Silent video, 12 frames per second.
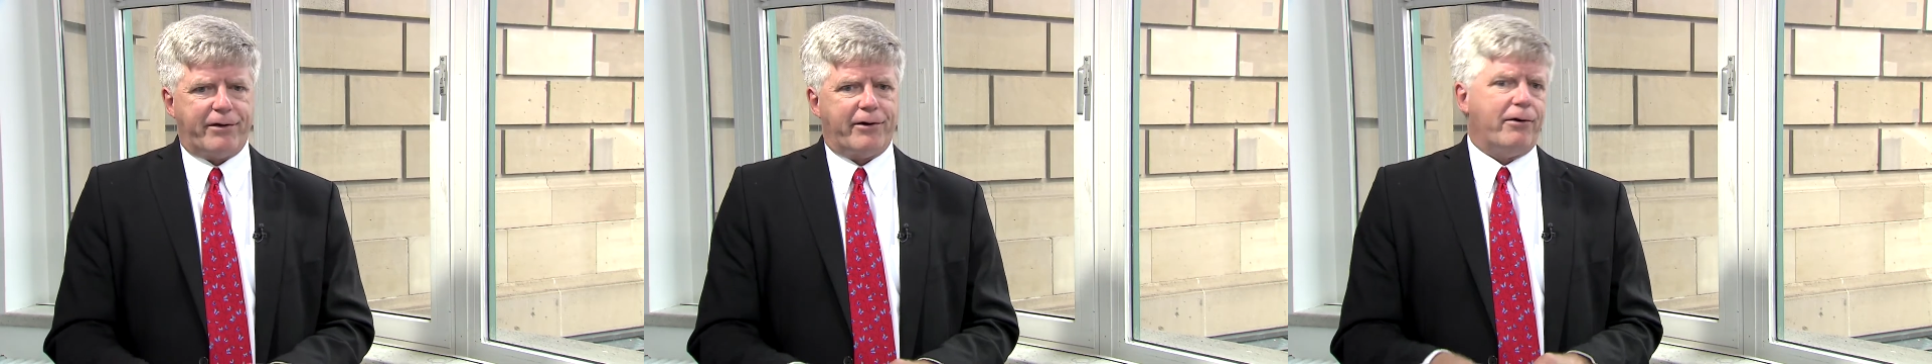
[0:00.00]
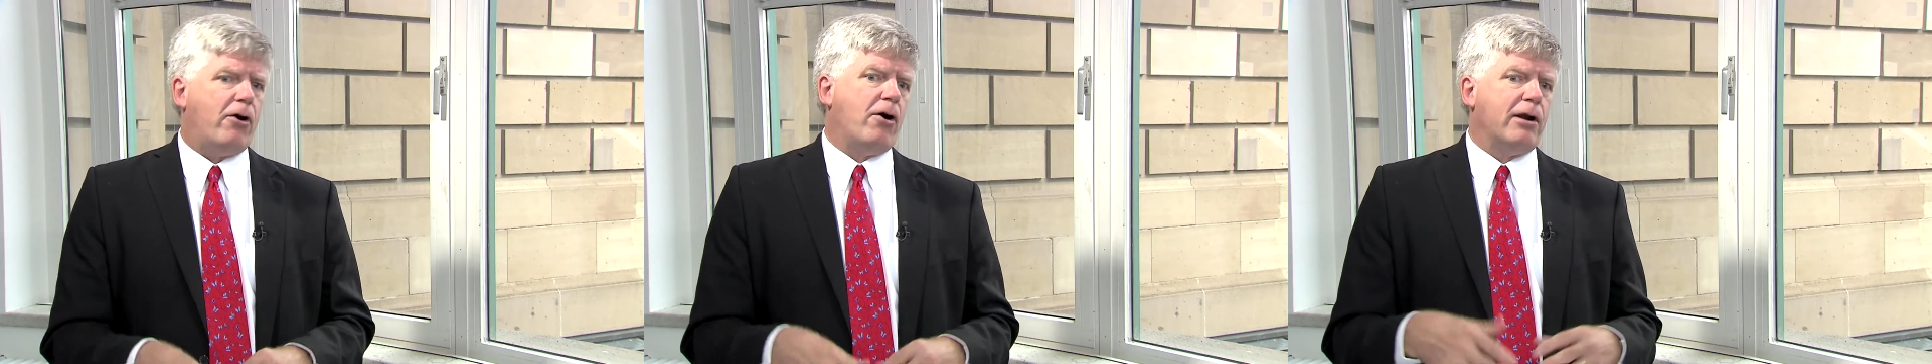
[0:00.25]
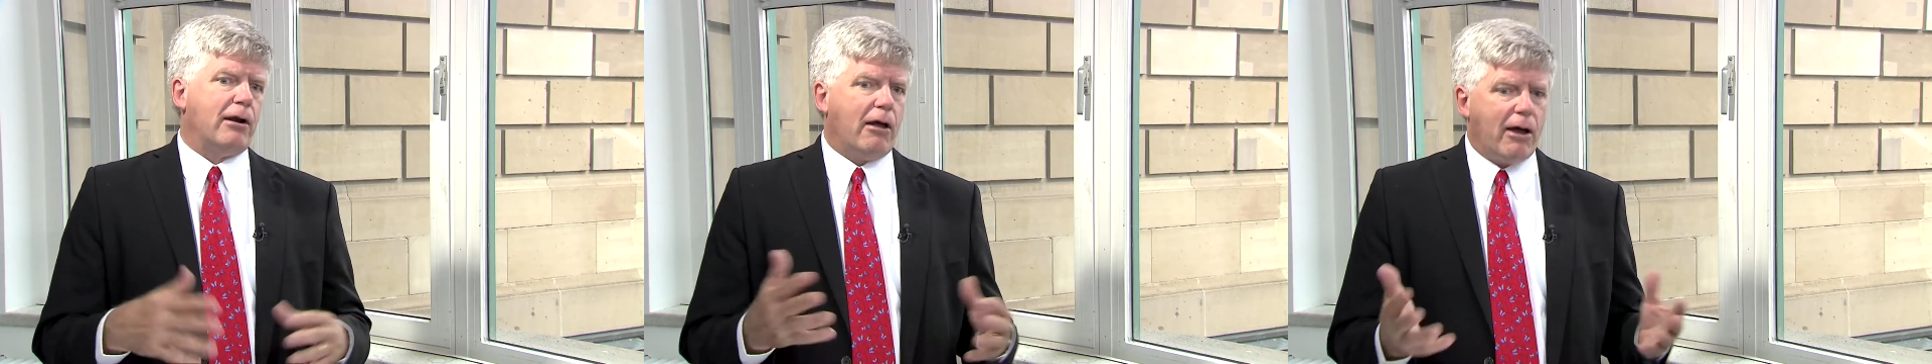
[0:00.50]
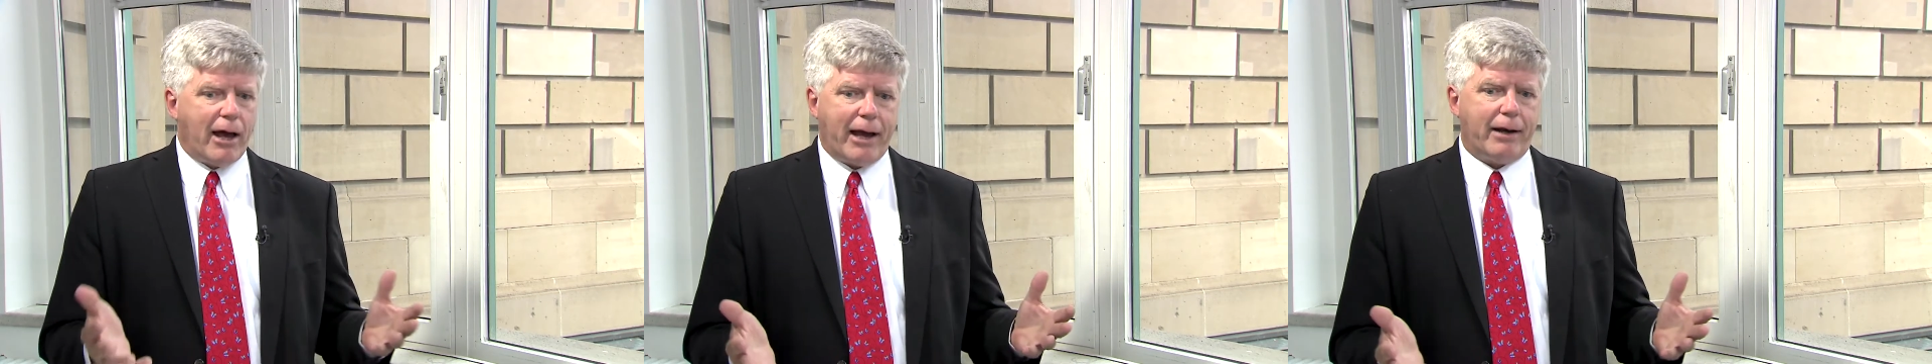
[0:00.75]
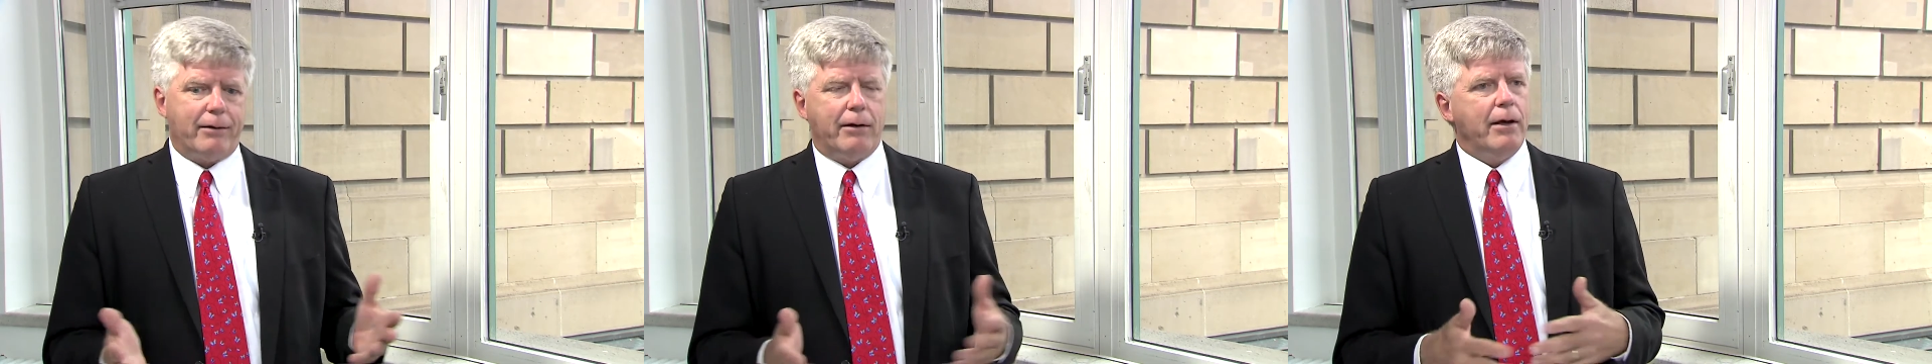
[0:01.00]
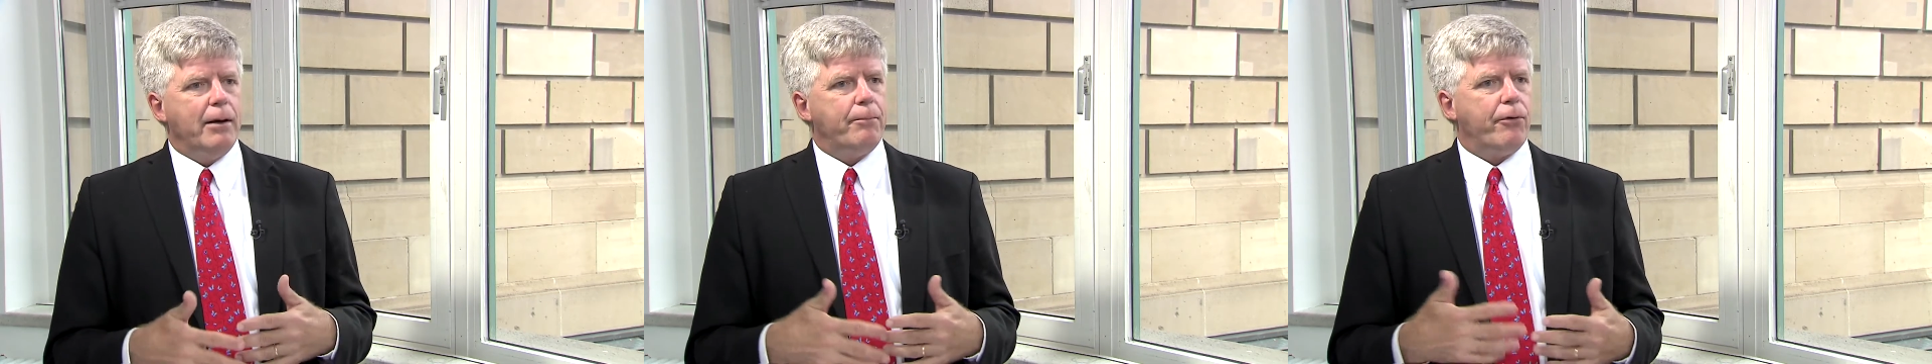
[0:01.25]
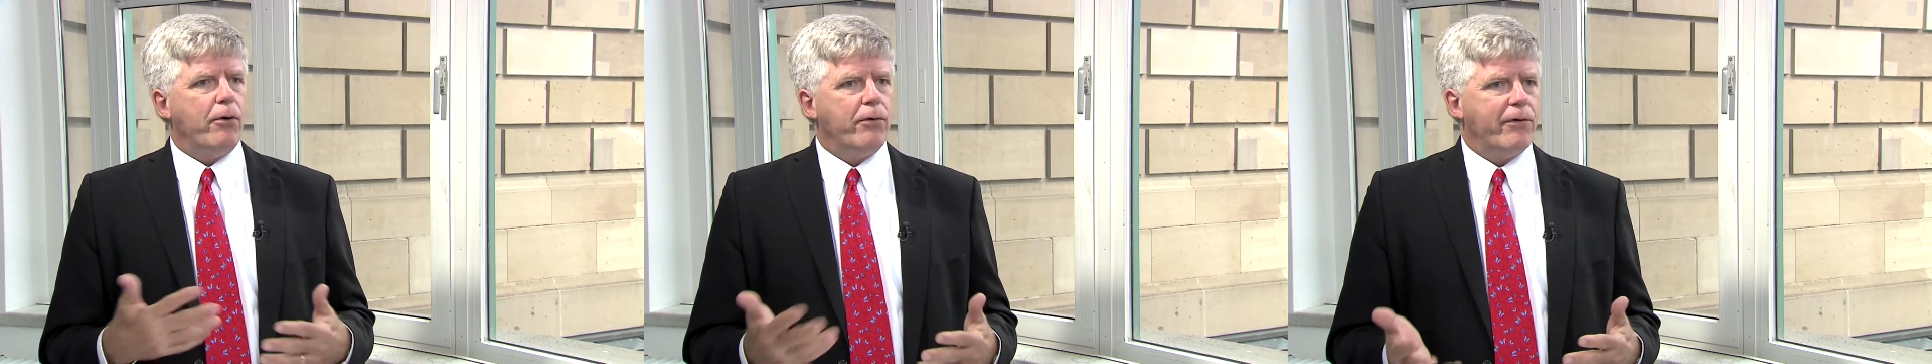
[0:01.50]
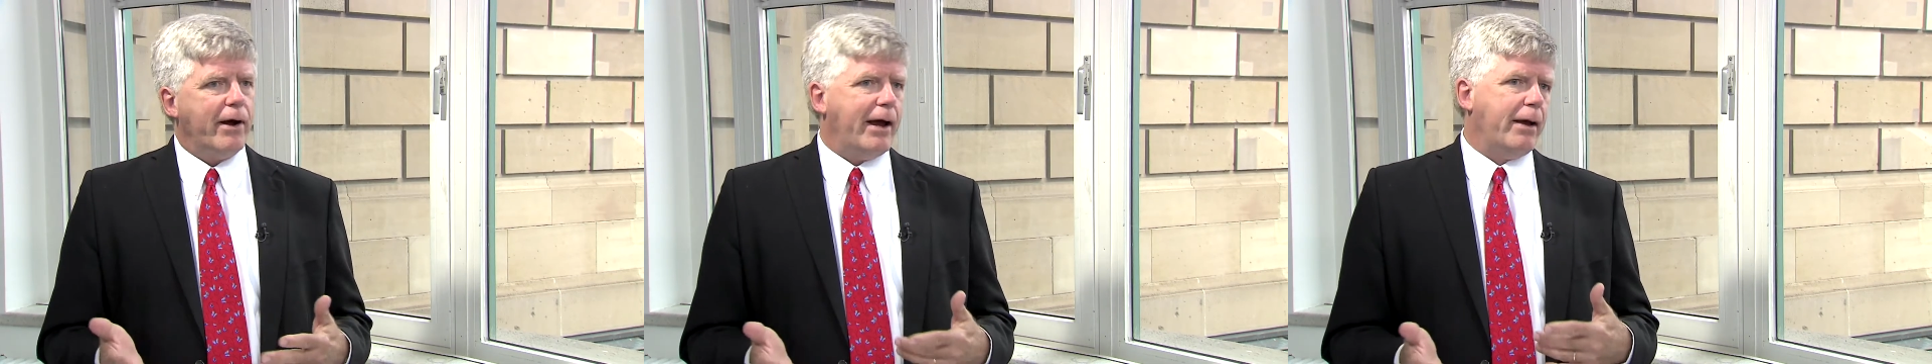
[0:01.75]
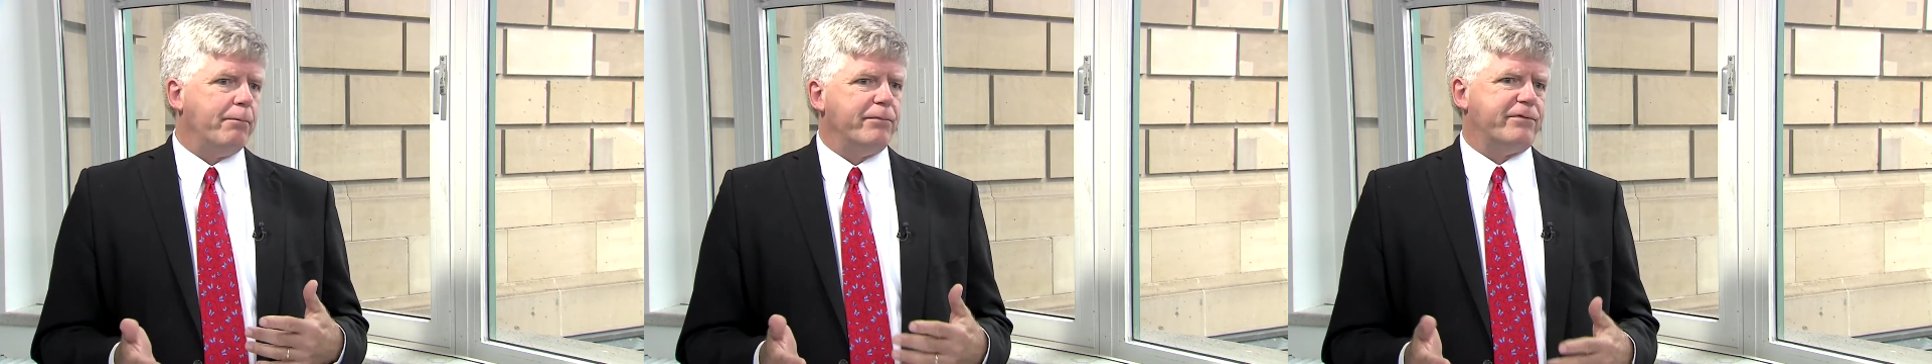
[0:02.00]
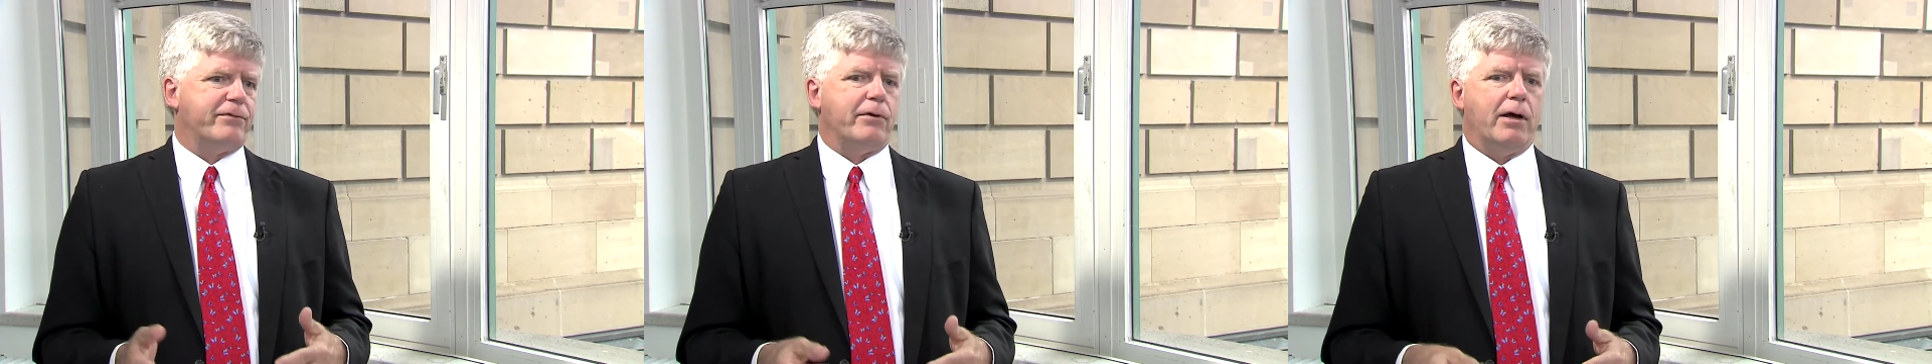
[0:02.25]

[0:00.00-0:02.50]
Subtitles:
There are online programs